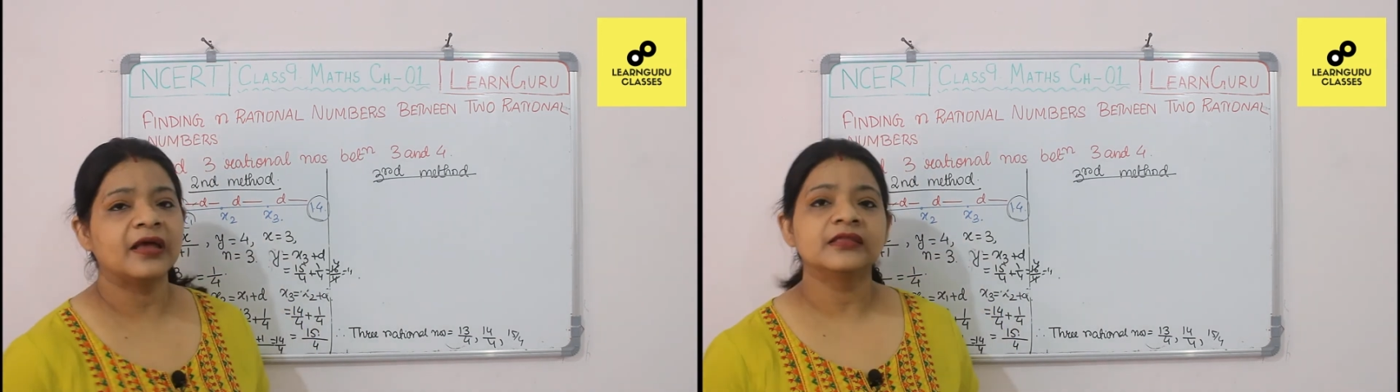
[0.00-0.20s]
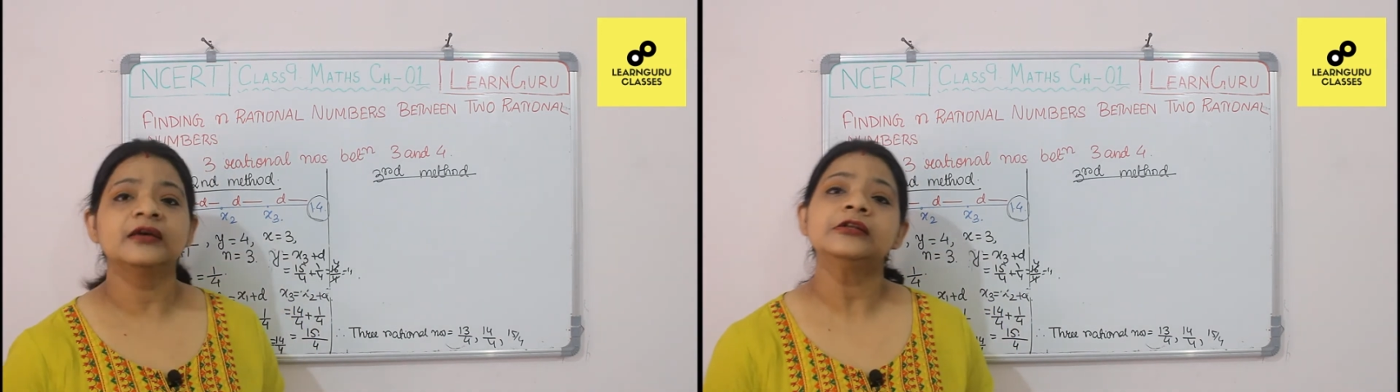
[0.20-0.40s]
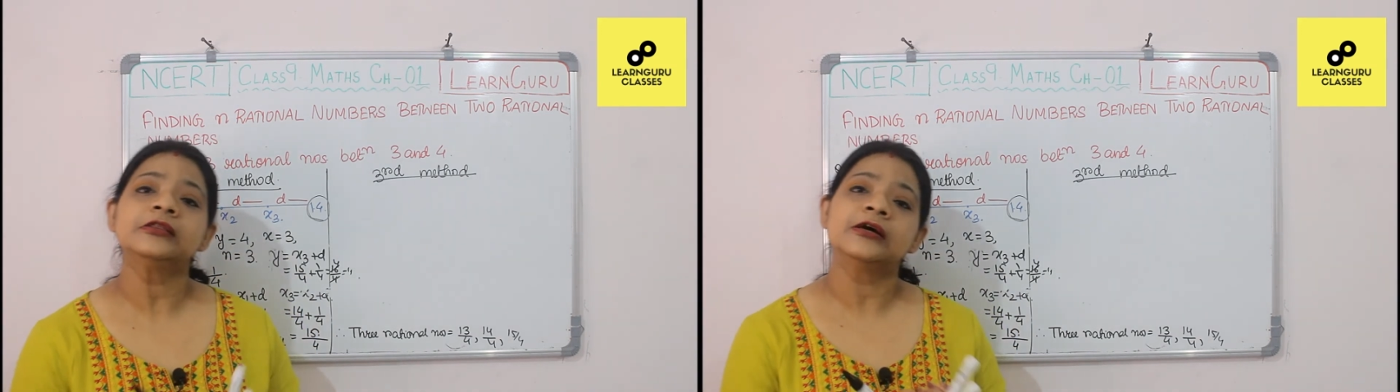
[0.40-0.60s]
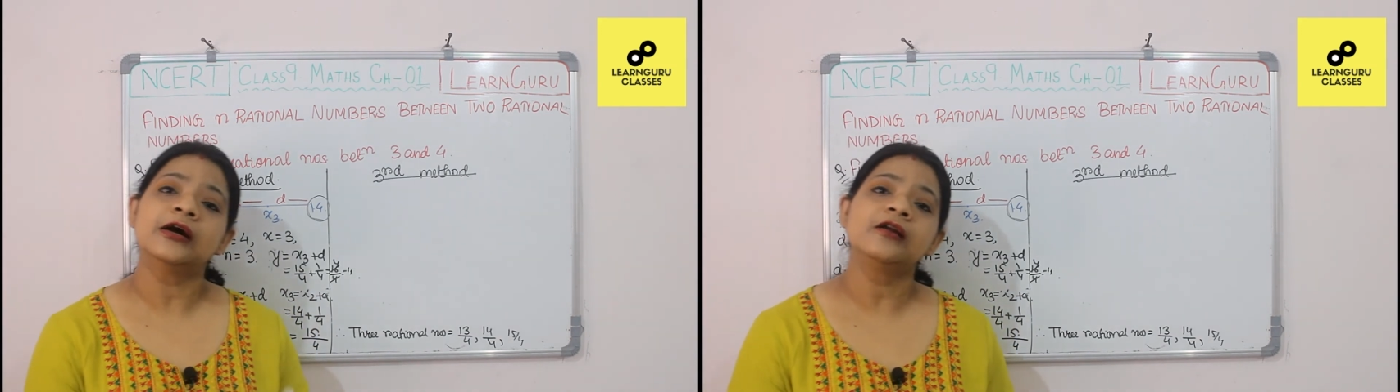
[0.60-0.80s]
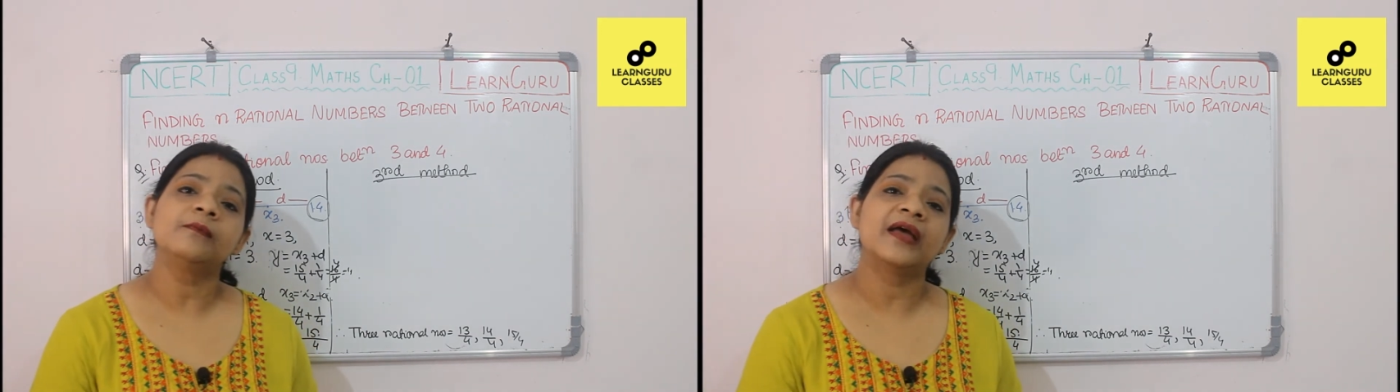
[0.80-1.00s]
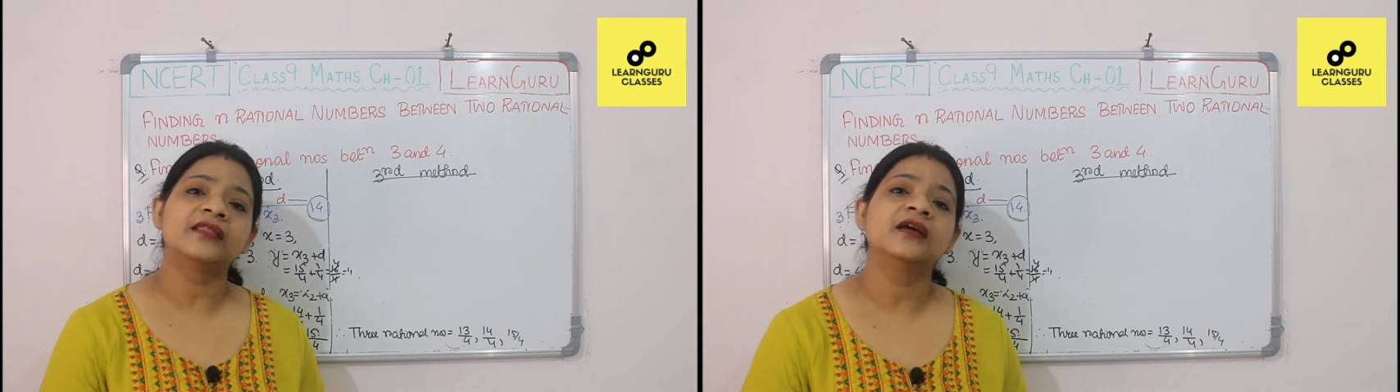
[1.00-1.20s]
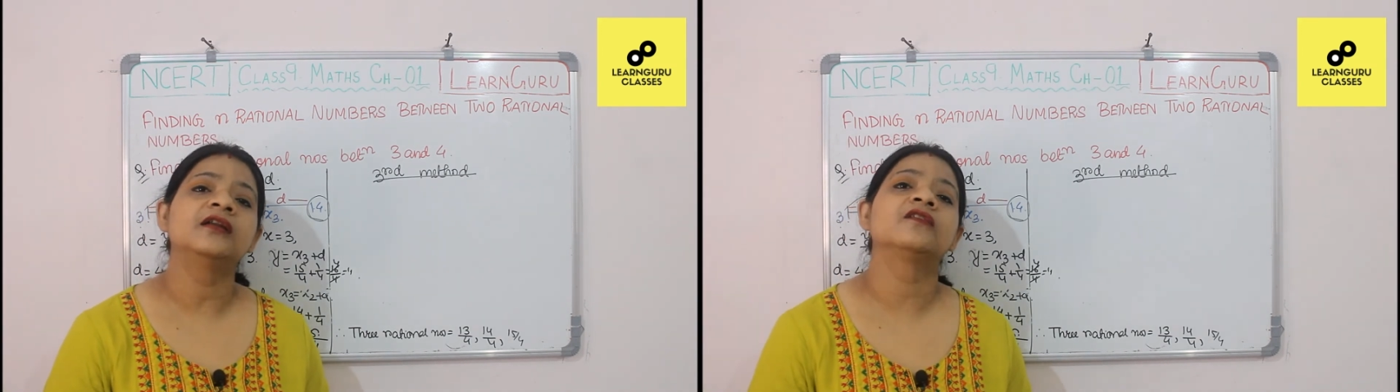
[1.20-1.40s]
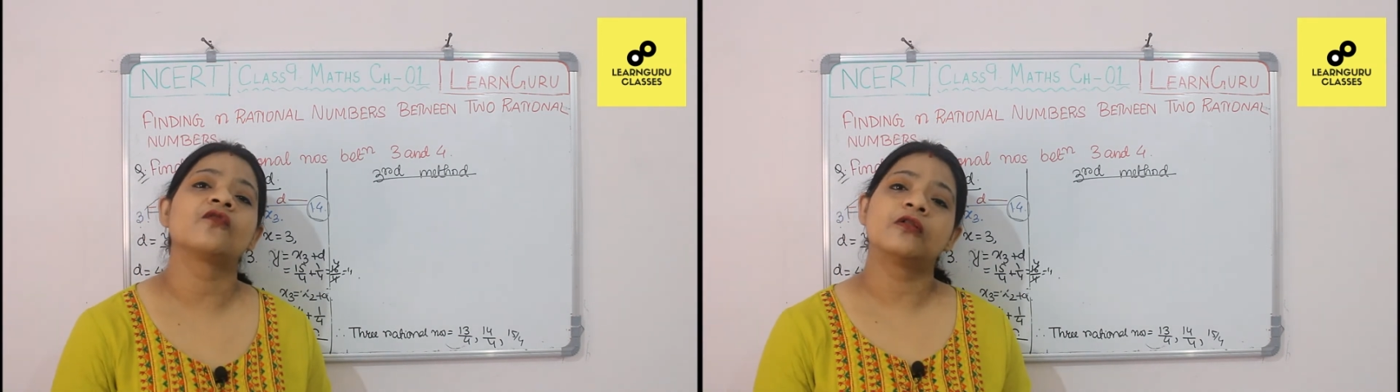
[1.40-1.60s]
method. Third
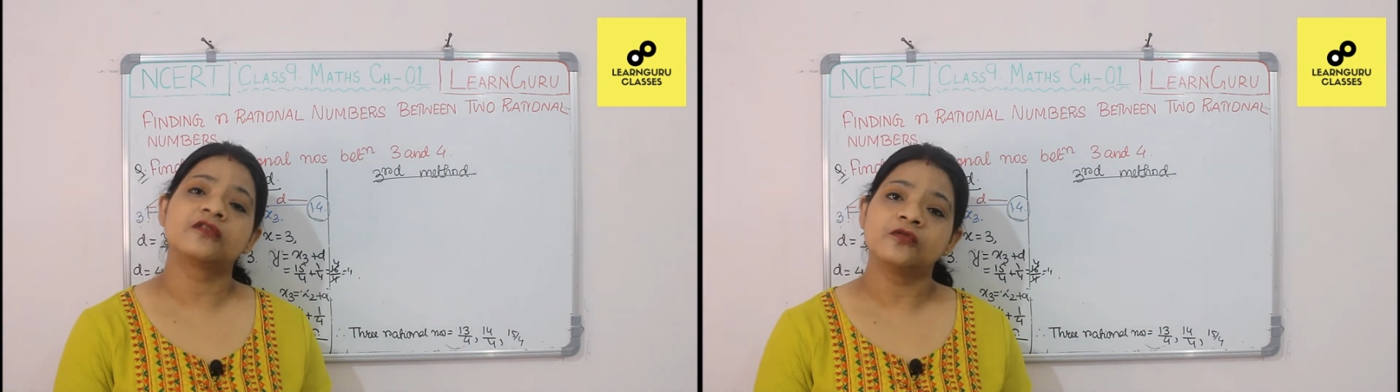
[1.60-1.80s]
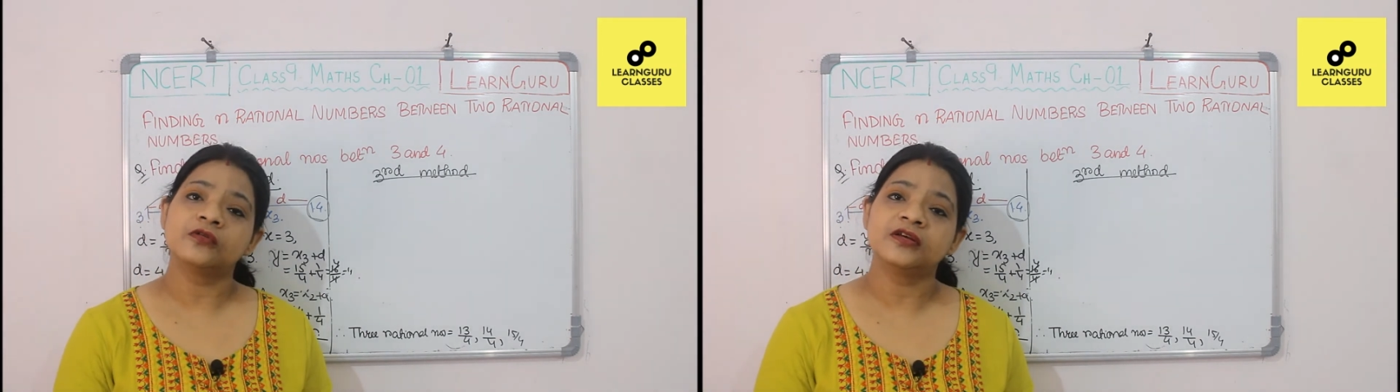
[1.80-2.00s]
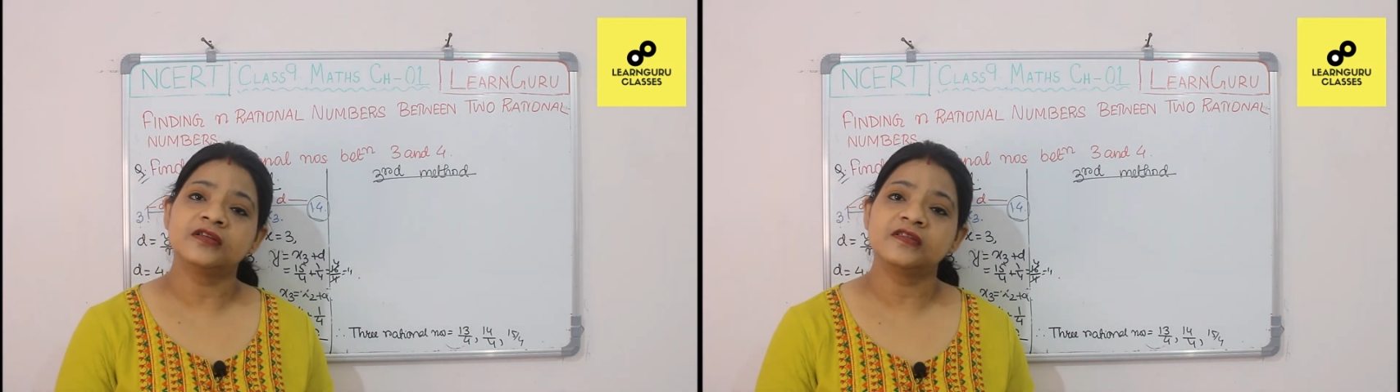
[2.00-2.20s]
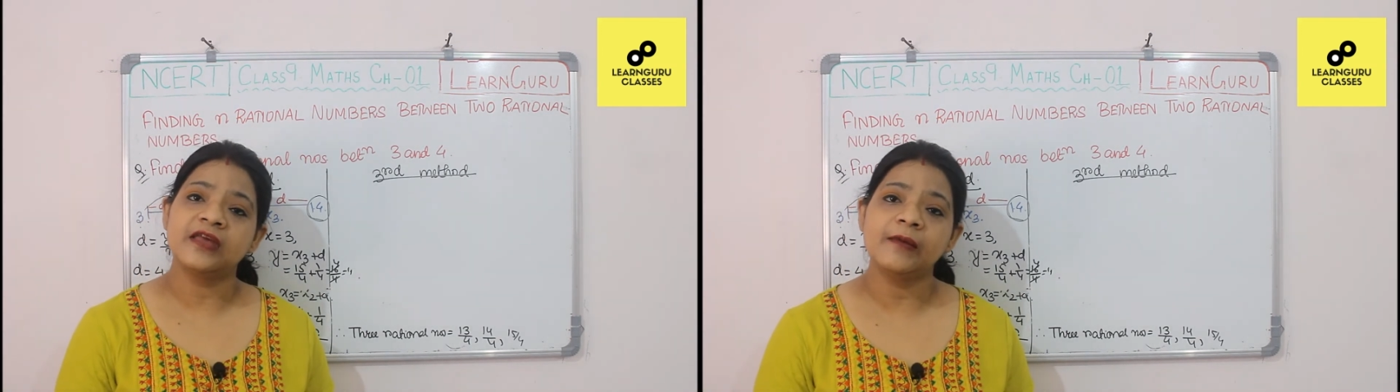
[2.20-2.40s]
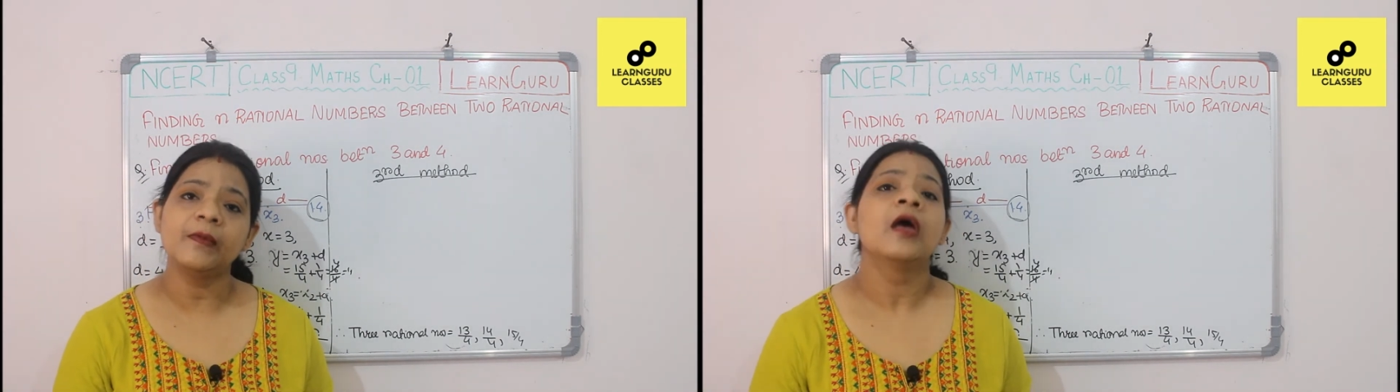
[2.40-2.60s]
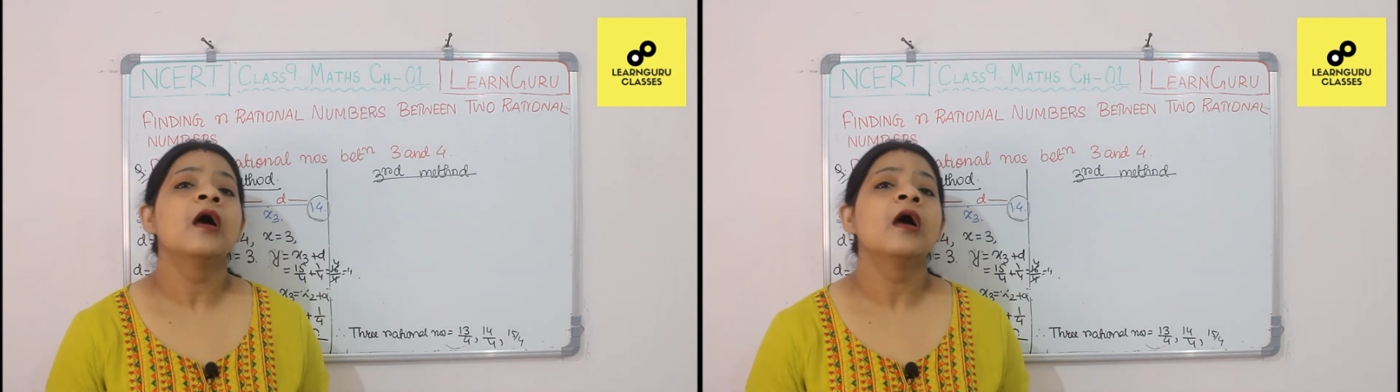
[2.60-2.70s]
method is also the same,